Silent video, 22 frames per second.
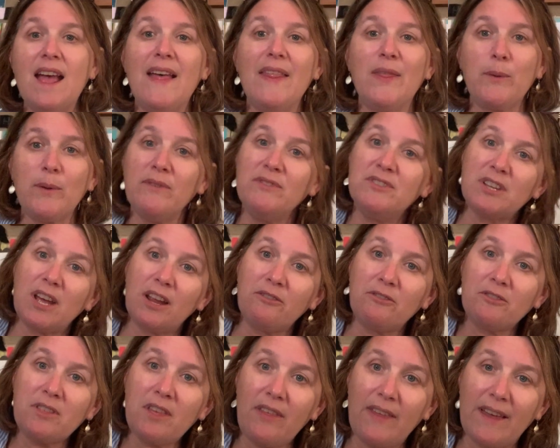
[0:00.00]
that we've done
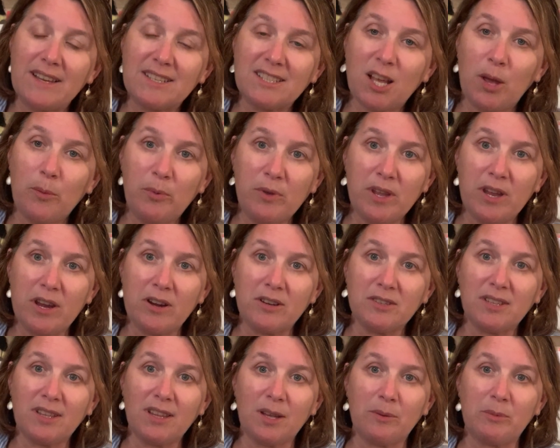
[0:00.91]
for the last couple of
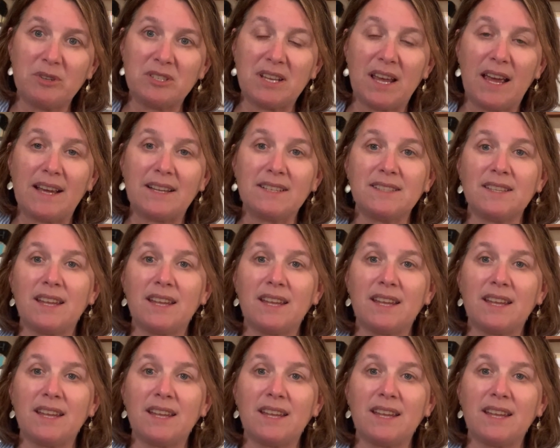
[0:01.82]
years at Libertas.